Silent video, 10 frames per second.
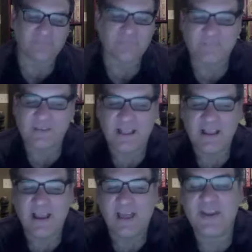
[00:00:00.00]

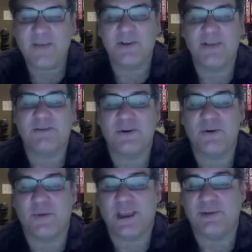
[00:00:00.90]
I think William's
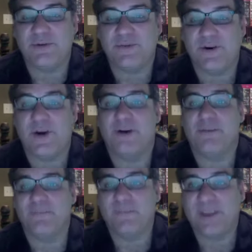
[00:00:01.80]
going way too
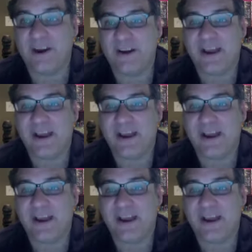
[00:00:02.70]
far there.